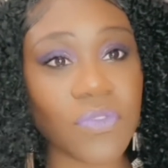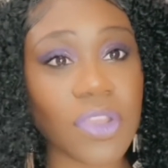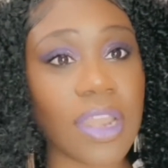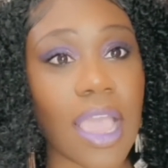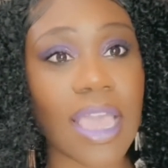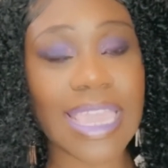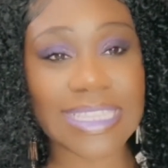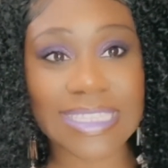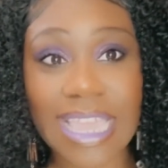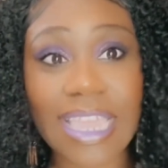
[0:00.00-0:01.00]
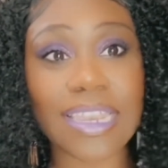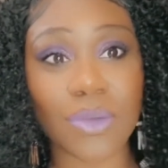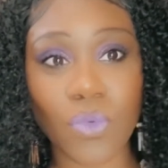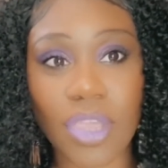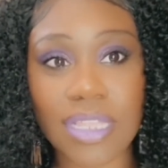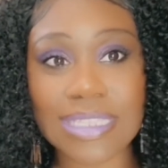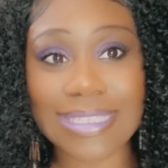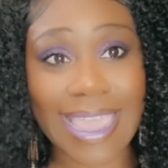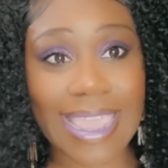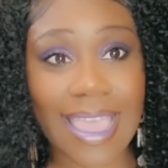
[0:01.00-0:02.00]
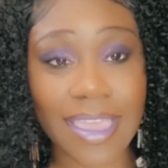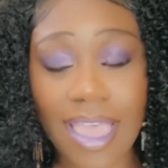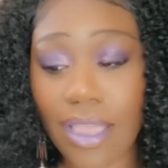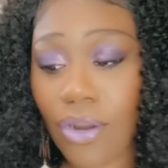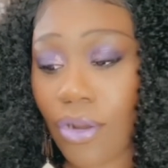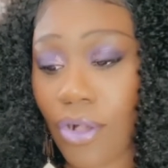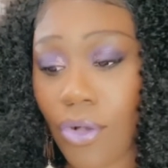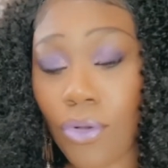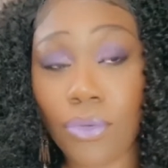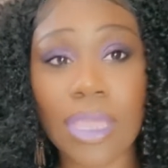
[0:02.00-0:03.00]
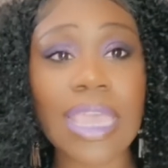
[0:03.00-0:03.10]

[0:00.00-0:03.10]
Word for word: figure out exactly what site I got her on,